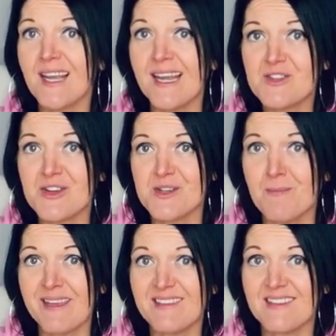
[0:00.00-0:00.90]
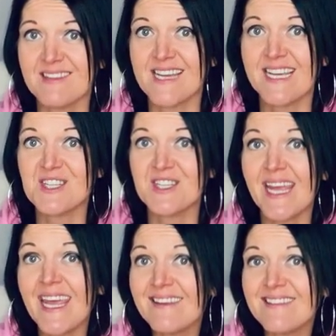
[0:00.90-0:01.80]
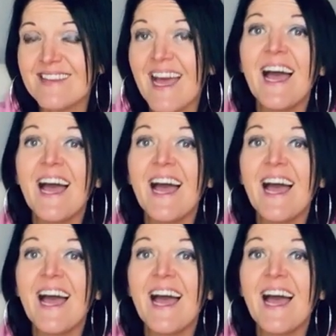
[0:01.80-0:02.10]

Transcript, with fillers: a literature-based dissertation is,